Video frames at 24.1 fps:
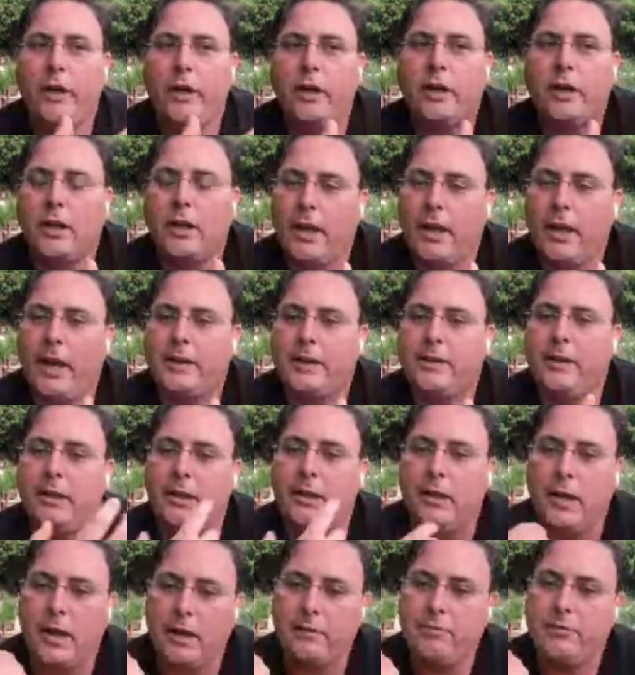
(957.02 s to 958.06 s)
to collect
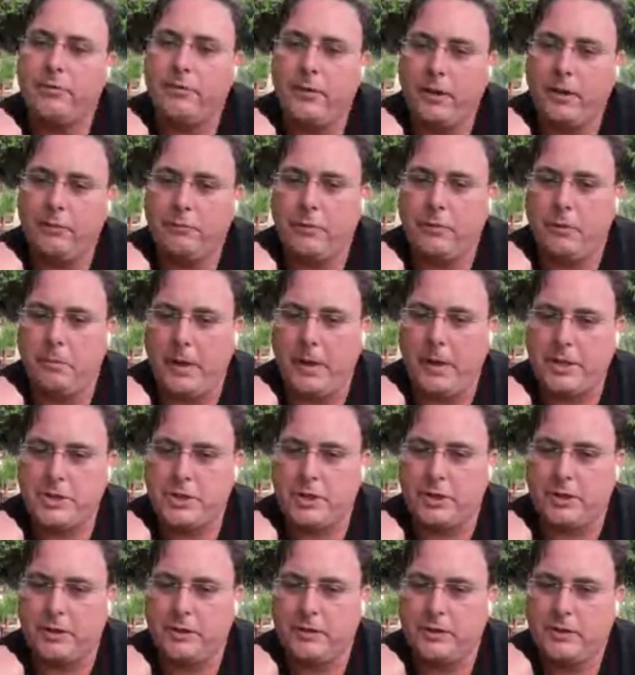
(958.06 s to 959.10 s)
enough
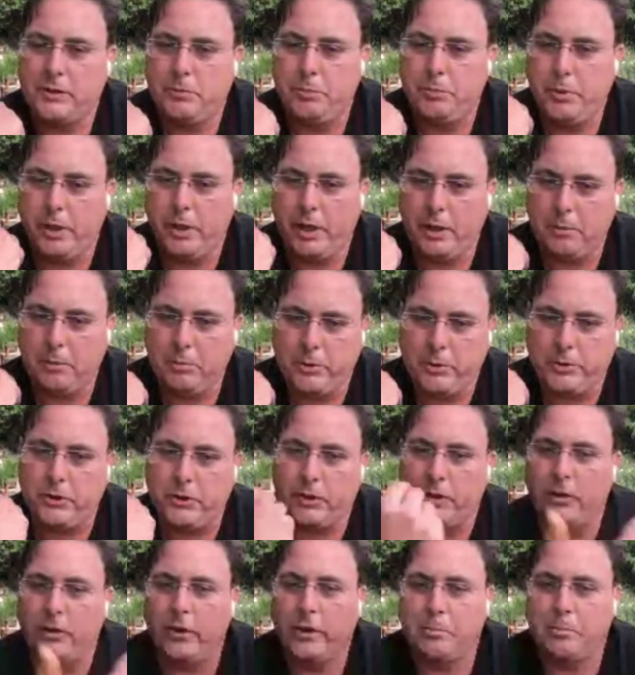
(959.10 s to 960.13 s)
information to be able to
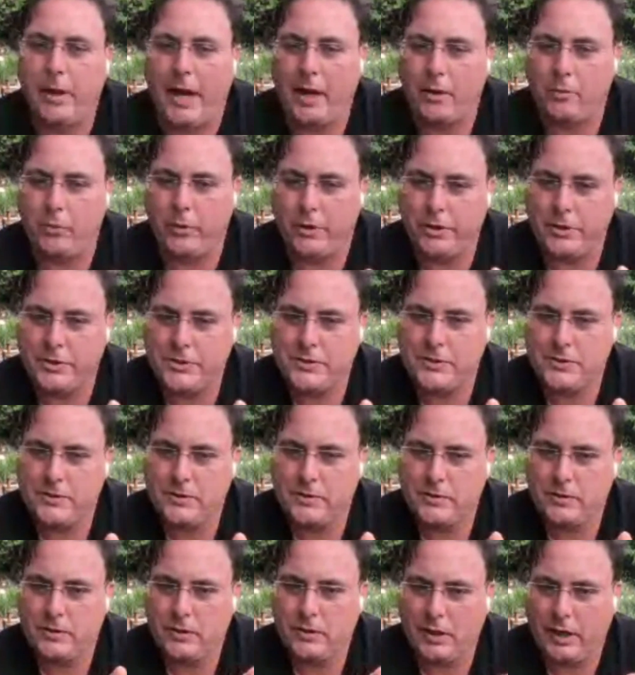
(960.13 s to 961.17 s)
look backwards
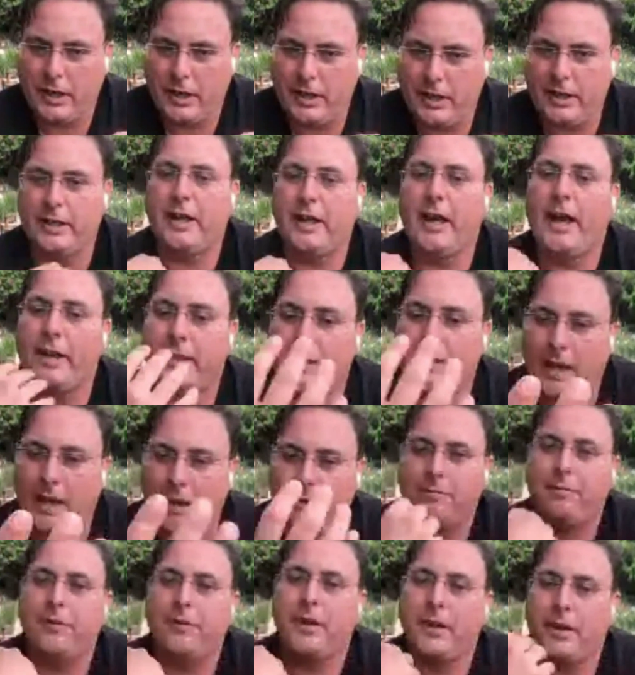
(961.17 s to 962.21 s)
and get
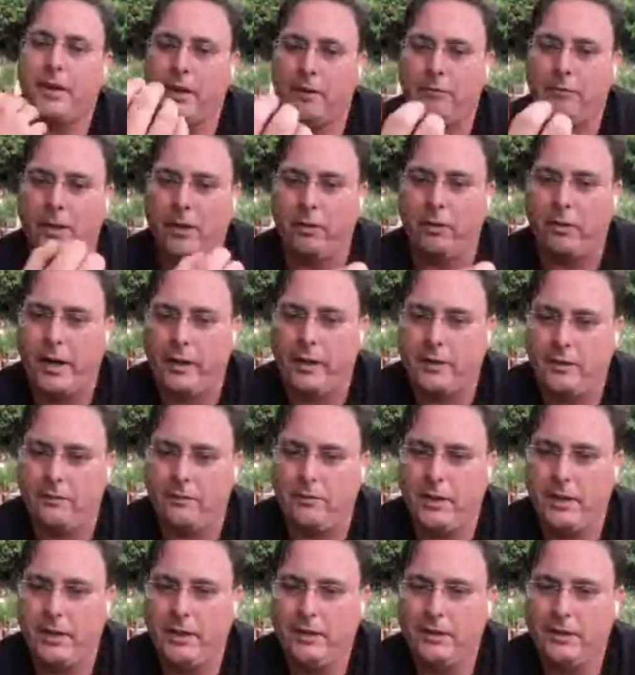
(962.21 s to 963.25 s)
that feeling of
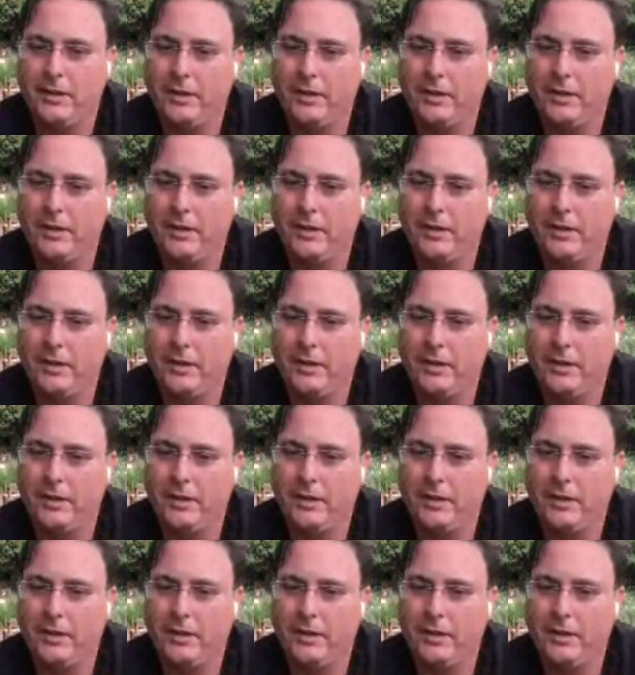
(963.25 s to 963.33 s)
interactivity,